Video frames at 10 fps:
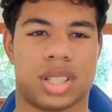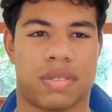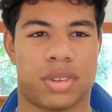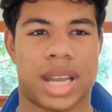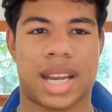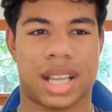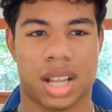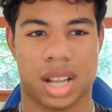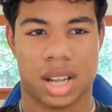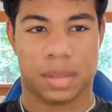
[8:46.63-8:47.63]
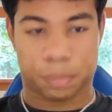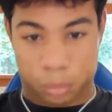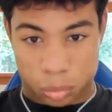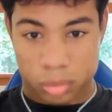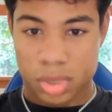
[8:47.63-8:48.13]
if you're getting
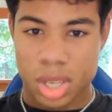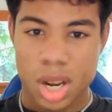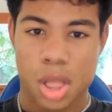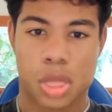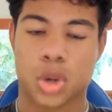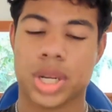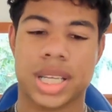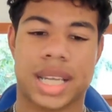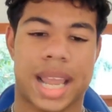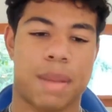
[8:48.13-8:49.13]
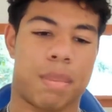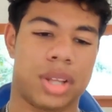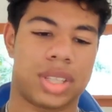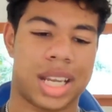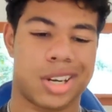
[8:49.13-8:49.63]
30K a
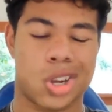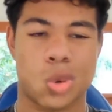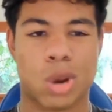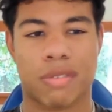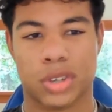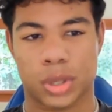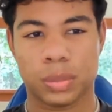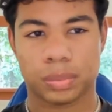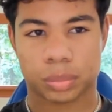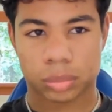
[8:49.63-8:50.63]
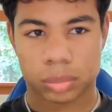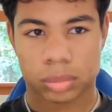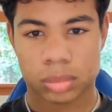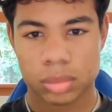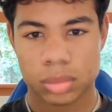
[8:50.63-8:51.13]
month in new revenue,
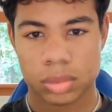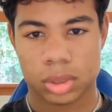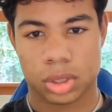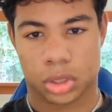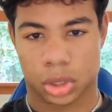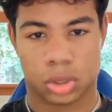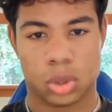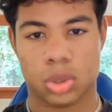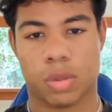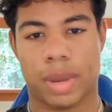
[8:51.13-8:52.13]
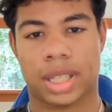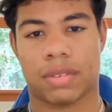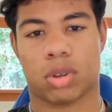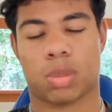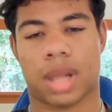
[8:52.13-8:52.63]
just doing domain
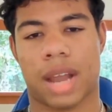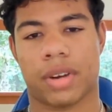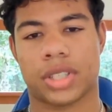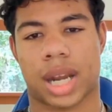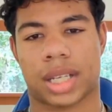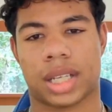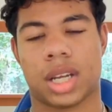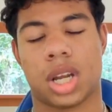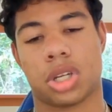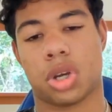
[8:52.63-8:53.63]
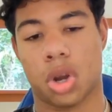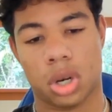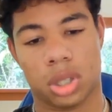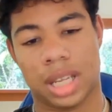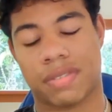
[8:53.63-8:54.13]
level reply rate tracking
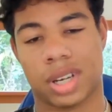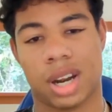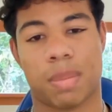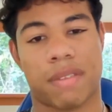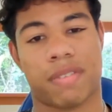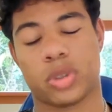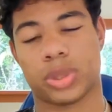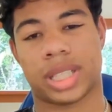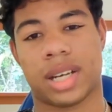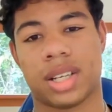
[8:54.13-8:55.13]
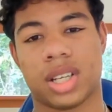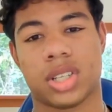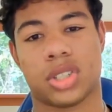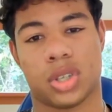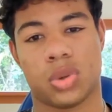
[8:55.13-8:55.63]
could lift it up by 50%
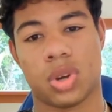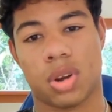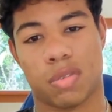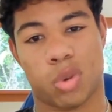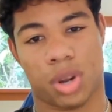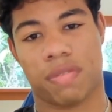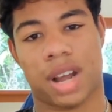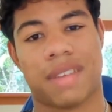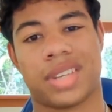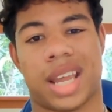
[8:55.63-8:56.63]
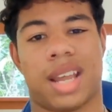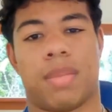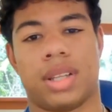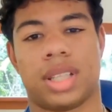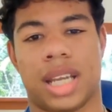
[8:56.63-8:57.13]
to 45K a
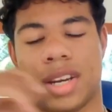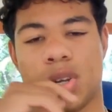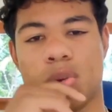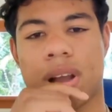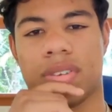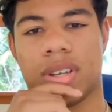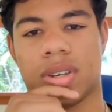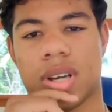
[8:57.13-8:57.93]
month in new revenue.